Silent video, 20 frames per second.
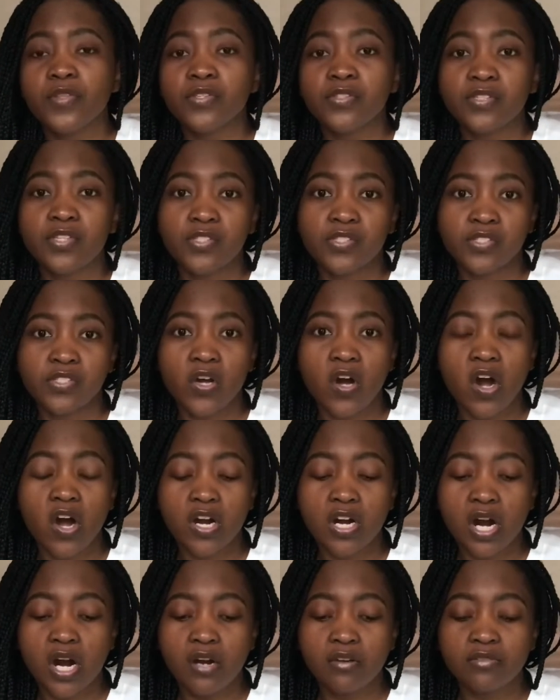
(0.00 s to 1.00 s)
the ZAR
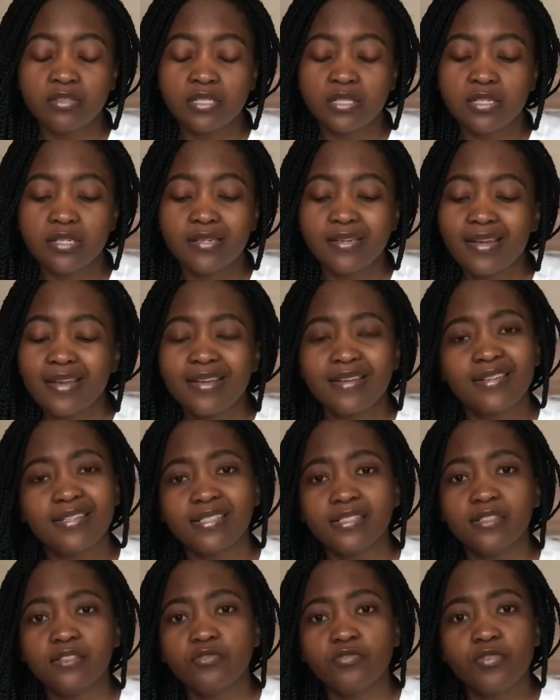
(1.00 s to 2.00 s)
account and it
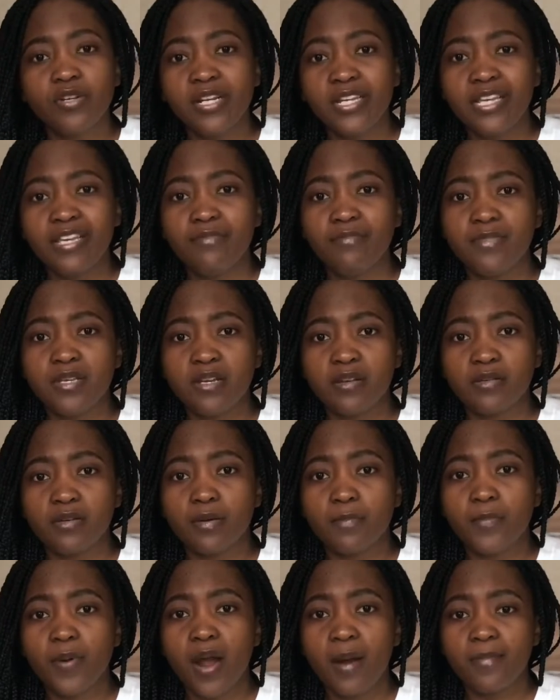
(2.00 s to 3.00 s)
didn't really give me a
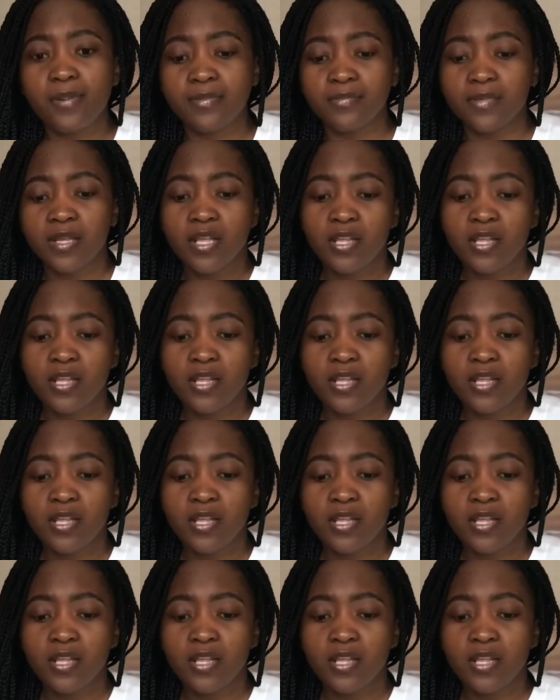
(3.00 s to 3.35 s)
problem.